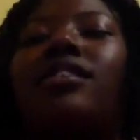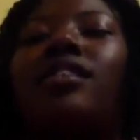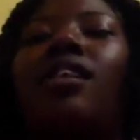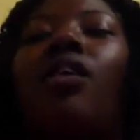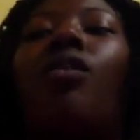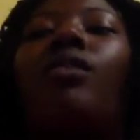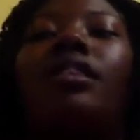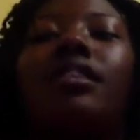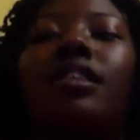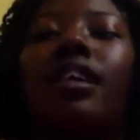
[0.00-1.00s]
The gold
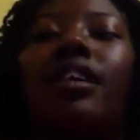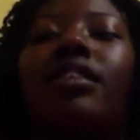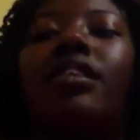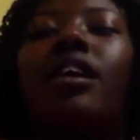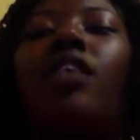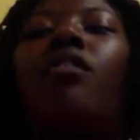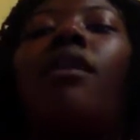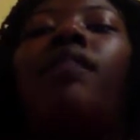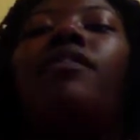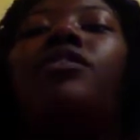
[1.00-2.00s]
one says,
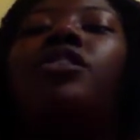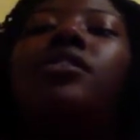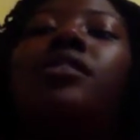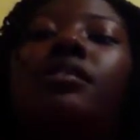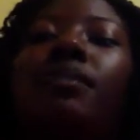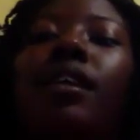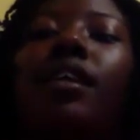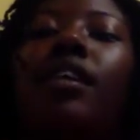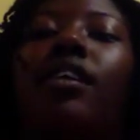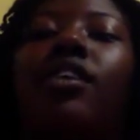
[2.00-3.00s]
"Whoever chooses
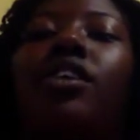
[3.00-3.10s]
me